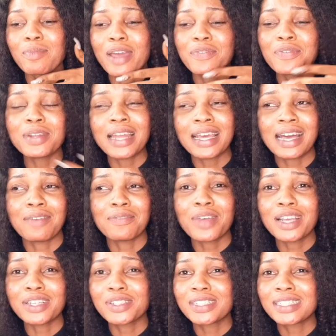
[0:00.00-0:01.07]
But I feel like
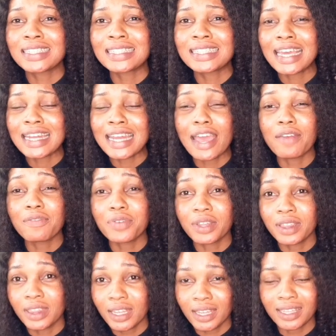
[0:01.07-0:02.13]
I've not actually said
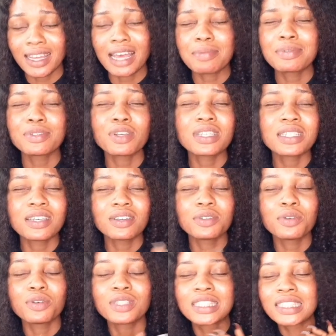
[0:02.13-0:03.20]
everything. Guys, please just
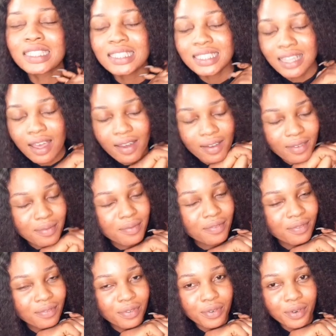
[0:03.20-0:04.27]
ignore this
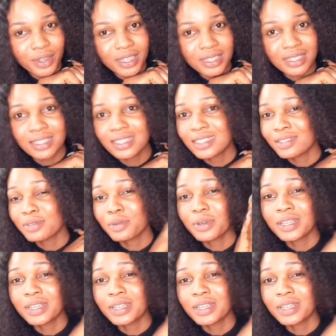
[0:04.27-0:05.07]
voice, this